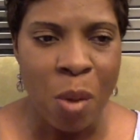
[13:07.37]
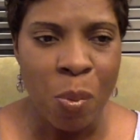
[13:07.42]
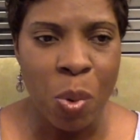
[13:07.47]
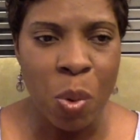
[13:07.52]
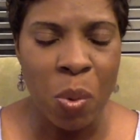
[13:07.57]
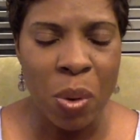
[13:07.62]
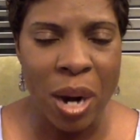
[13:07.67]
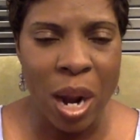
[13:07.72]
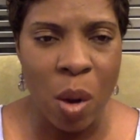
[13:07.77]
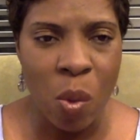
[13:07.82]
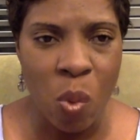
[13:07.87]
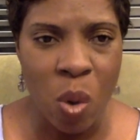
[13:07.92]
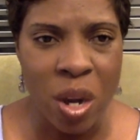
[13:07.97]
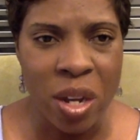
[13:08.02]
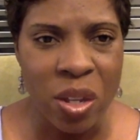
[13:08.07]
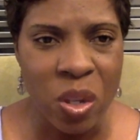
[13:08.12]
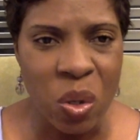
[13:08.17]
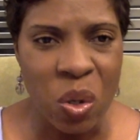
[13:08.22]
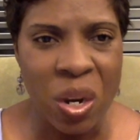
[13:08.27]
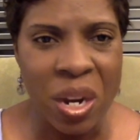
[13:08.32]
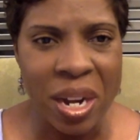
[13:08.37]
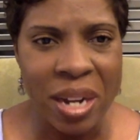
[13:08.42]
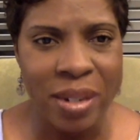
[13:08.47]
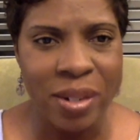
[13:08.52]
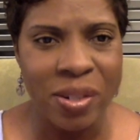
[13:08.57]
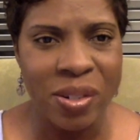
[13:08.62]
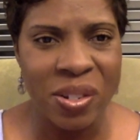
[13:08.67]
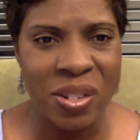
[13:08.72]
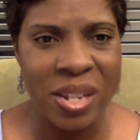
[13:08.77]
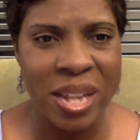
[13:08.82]
But what I want you to
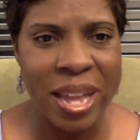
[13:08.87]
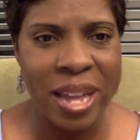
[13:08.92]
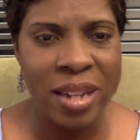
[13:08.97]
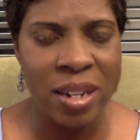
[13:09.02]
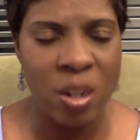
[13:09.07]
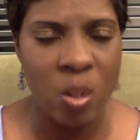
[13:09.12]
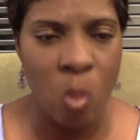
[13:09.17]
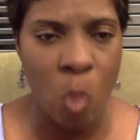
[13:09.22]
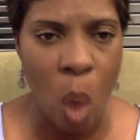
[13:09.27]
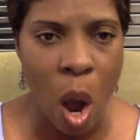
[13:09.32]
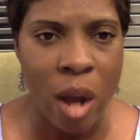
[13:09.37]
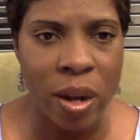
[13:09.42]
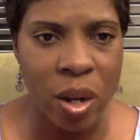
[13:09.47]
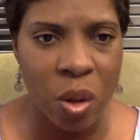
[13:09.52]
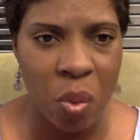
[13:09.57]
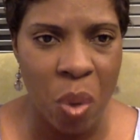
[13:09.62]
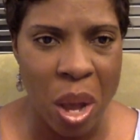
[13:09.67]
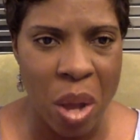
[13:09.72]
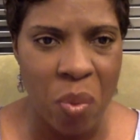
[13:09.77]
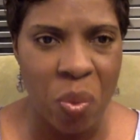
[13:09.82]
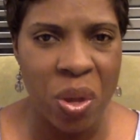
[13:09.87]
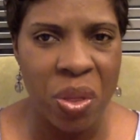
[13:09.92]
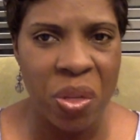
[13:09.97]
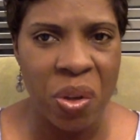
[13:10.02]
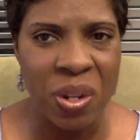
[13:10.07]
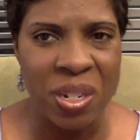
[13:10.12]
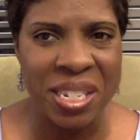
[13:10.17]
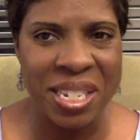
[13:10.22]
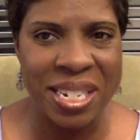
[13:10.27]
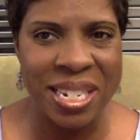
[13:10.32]
understand and walk away with
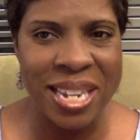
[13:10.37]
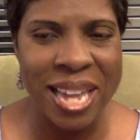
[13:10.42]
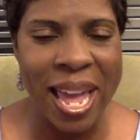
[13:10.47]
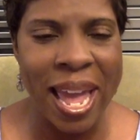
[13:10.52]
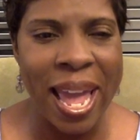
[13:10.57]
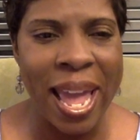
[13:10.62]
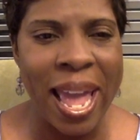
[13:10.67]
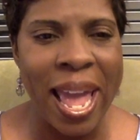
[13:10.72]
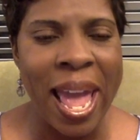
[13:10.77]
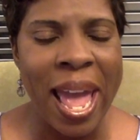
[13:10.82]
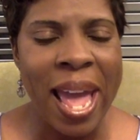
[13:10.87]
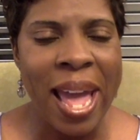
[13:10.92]
on today